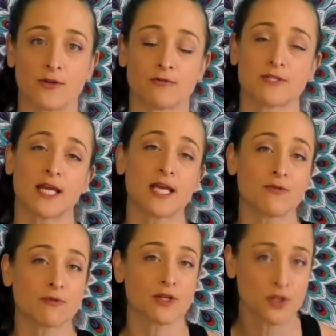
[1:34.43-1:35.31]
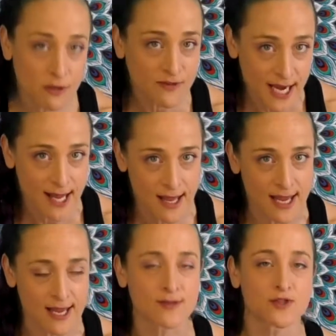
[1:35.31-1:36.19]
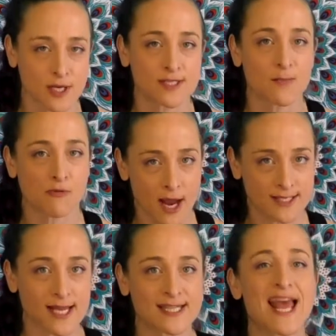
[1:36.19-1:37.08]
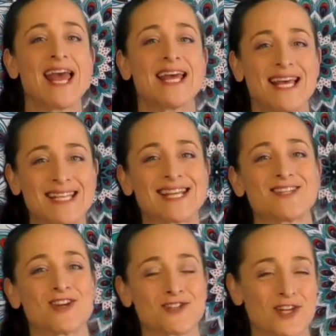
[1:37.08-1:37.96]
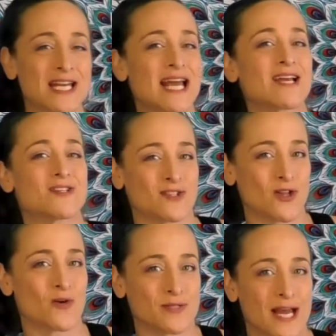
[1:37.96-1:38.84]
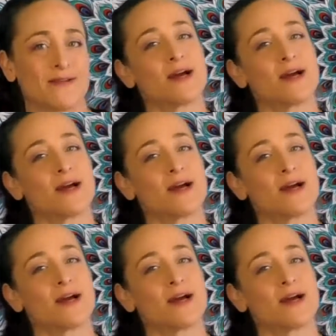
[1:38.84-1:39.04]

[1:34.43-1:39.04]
Your skin rejuvenating is just process is just going to slow down.